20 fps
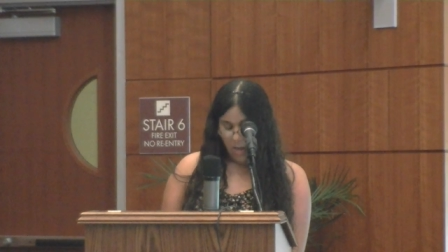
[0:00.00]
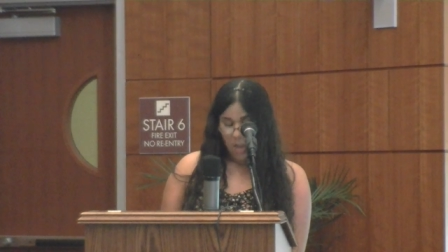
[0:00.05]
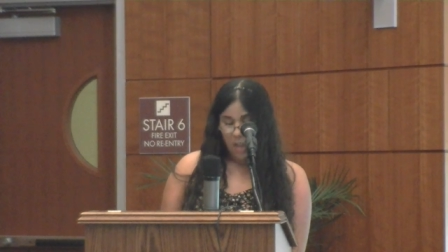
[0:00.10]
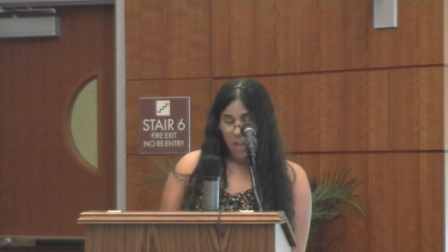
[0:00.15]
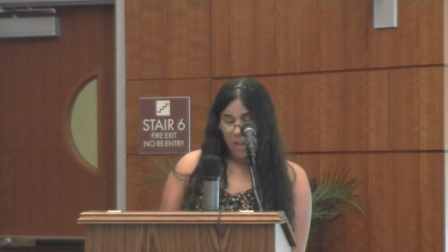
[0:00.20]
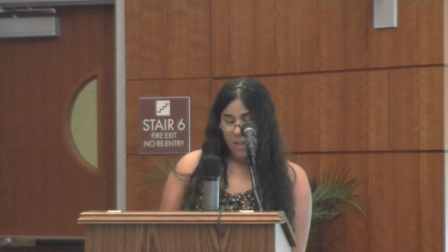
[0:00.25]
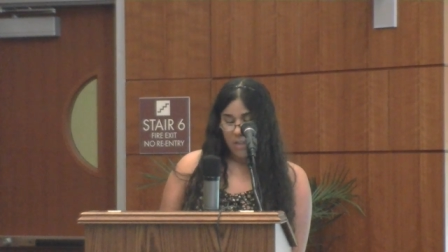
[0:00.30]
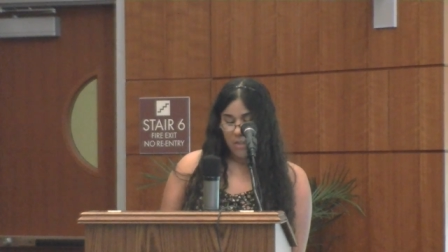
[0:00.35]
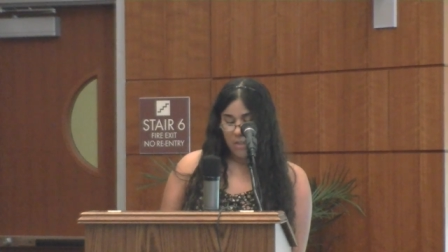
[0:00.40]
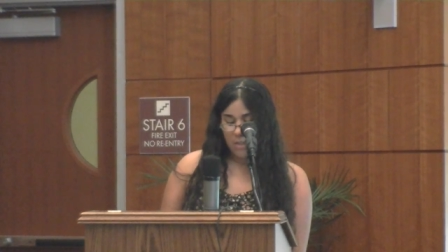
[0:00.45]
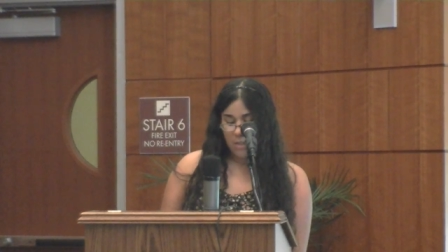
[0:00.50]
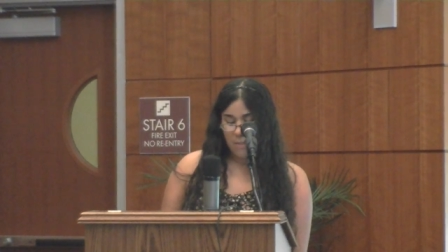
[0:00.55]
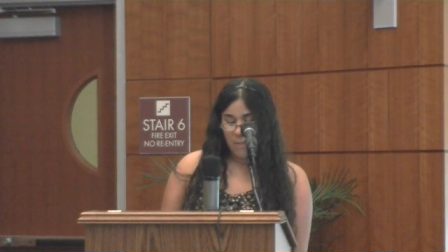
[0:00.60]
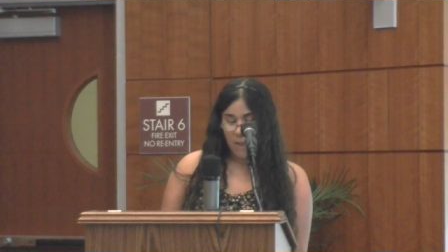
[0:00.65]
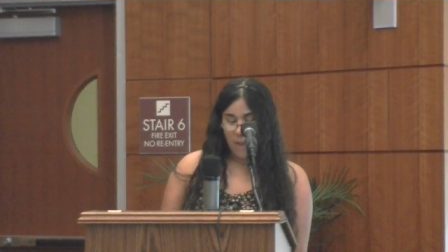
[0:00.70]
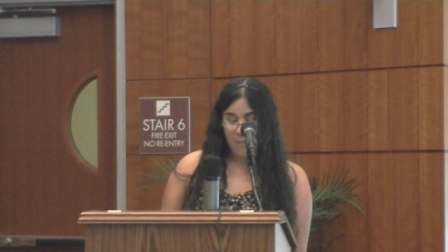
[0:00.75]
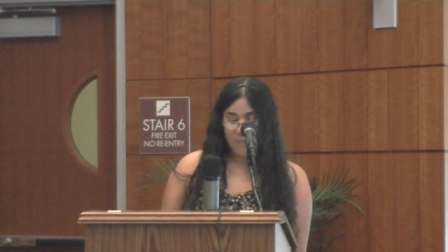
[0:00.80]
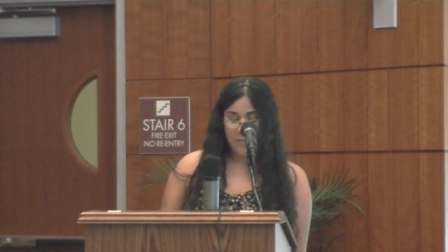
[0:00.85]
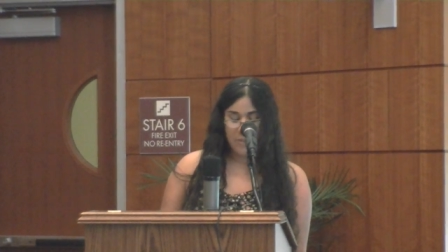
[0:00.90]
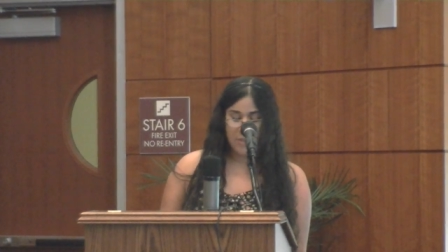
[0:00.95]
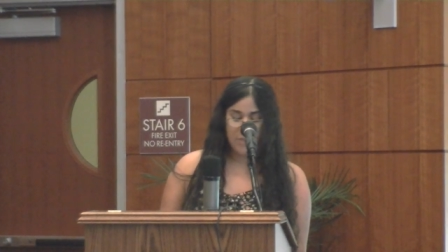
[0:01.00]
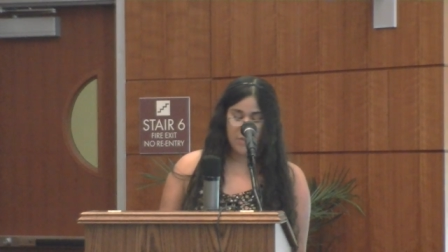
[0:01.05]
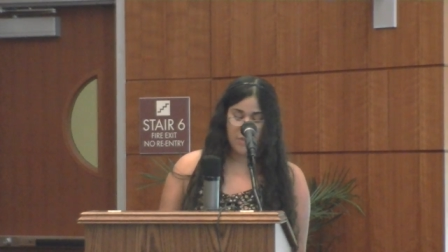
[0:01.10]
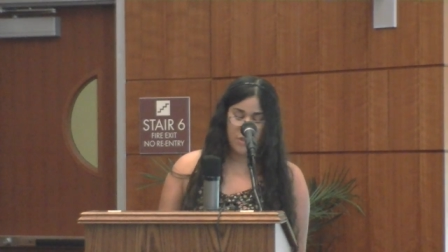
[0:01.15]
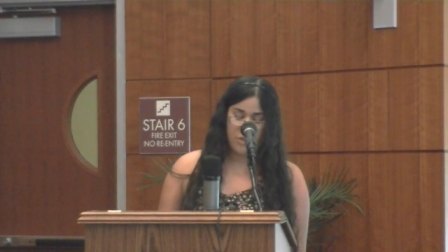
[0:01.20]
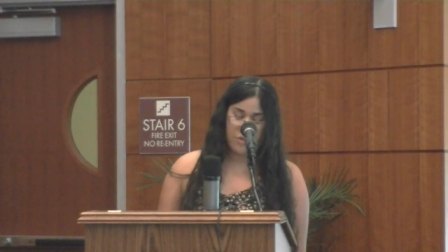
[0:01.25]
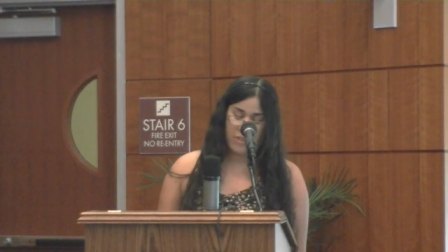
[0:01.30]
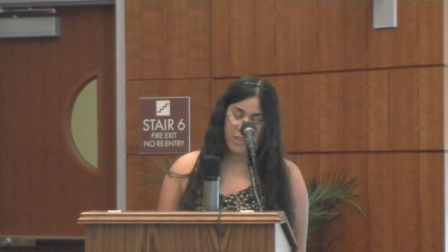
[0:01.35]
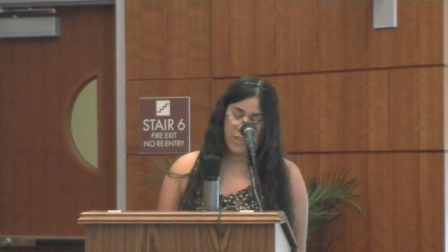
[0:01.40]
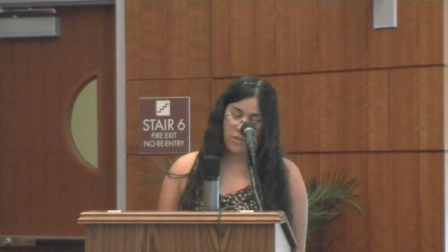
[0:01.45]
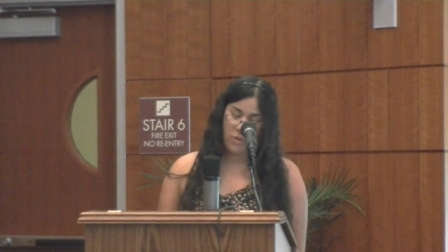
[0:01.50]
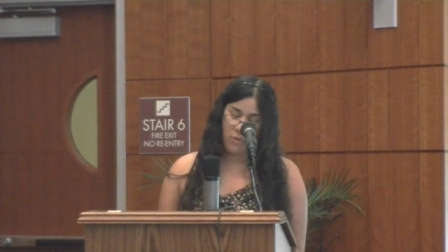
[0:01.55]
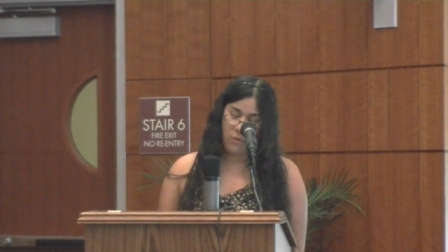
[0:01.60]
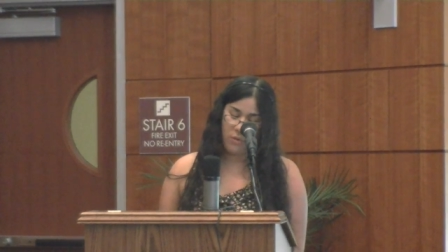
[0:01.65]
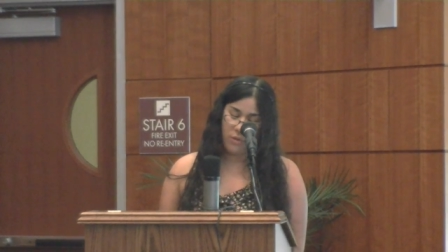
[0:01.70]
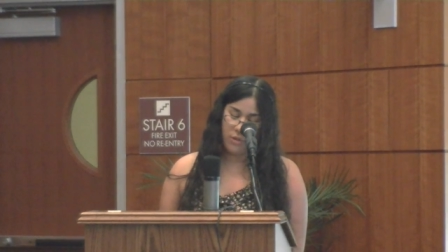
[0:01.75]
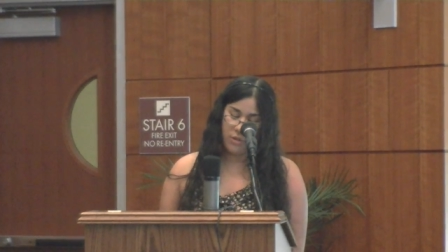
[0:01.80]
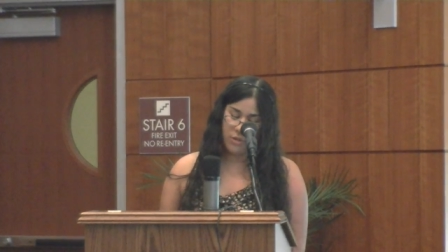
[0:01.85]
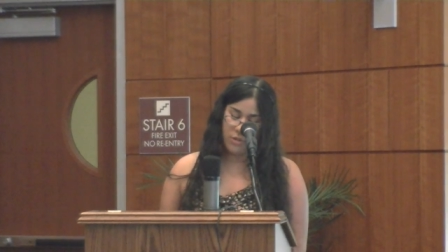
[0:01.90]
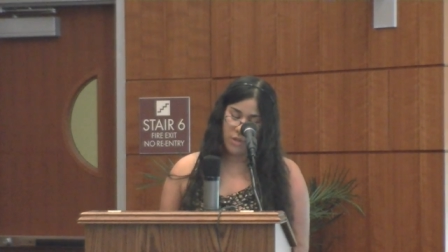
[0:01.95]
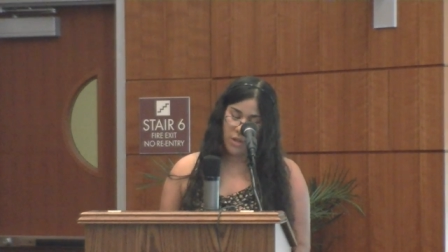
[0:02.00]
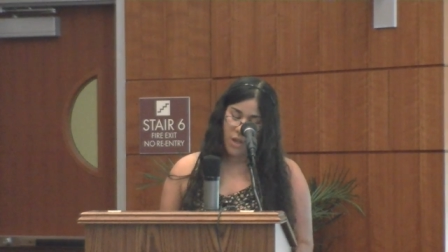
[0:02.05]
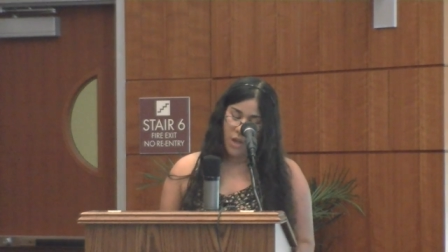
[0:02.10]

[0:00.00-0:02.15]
into the mouths of street corners